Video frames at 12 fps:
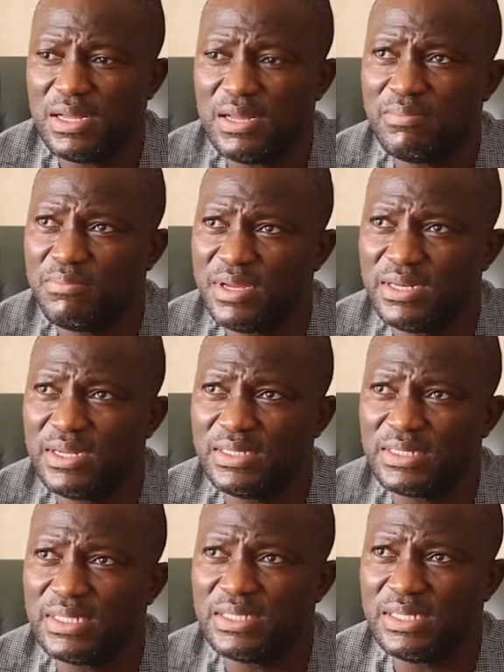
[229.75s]

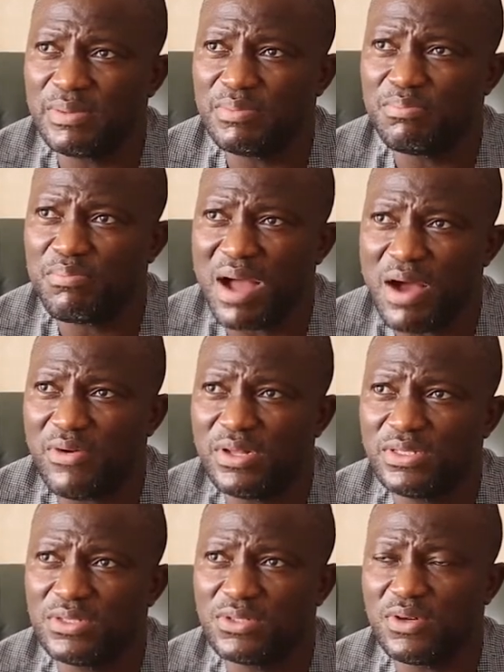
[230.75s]
embedded in the
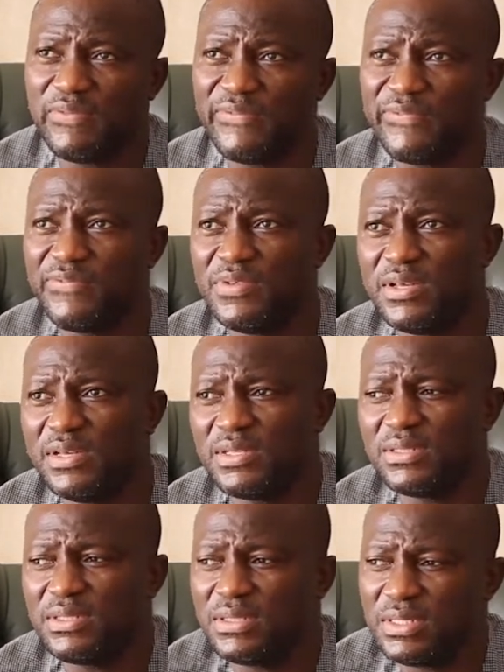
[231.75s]
powers of
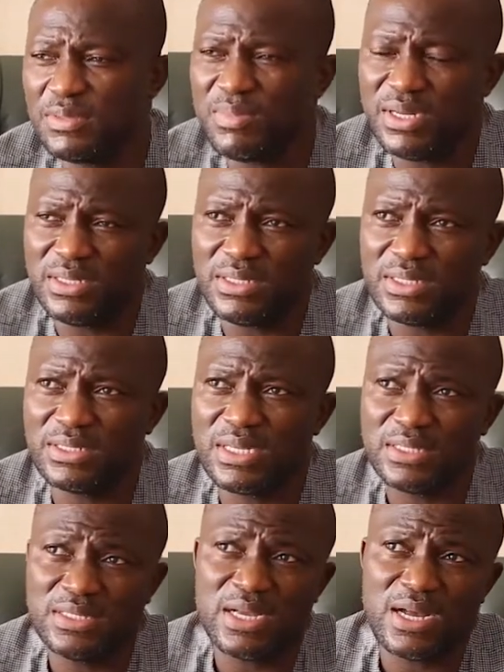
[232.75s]
the city managers,
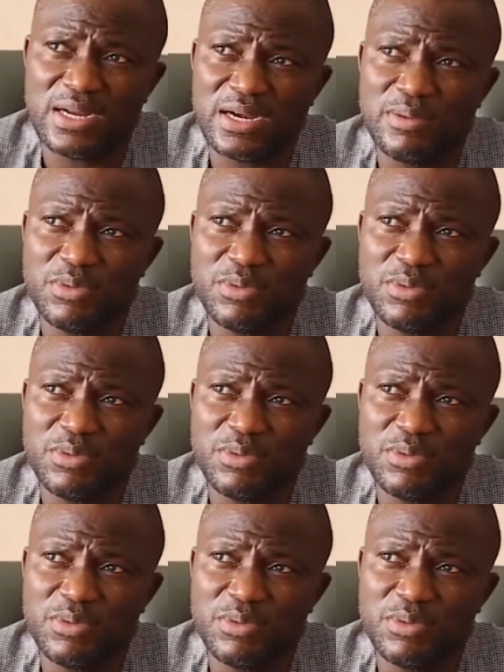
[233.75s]
that's the Accra